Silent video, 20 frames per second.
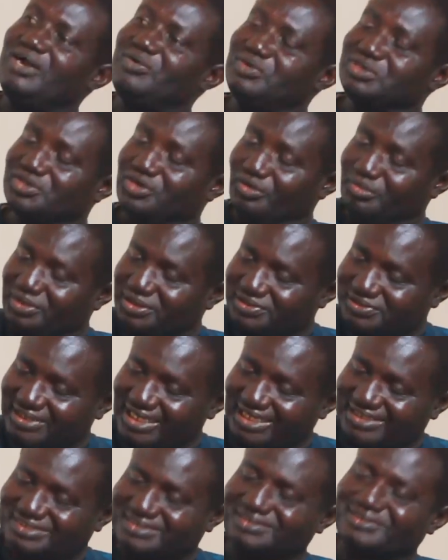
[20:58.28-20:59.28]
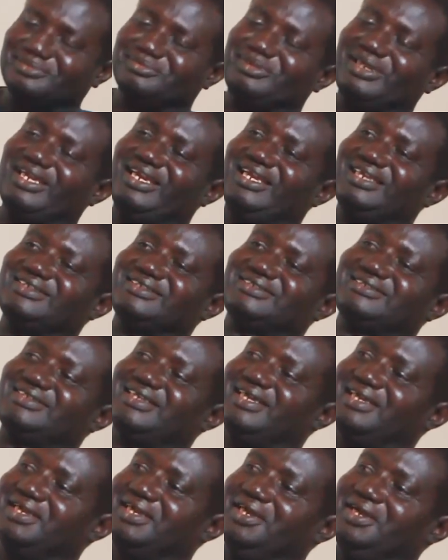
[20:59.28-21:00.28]
I was coming to that too. Where that is
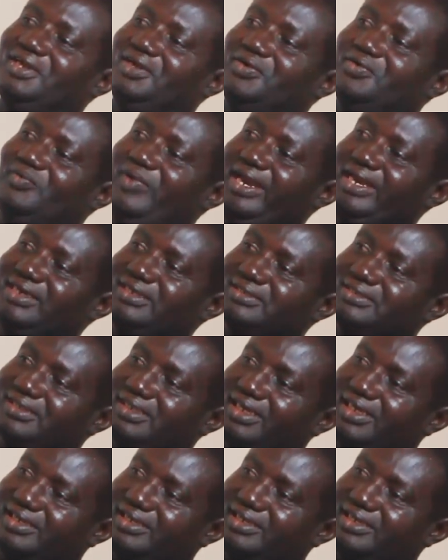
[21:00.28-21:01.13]
when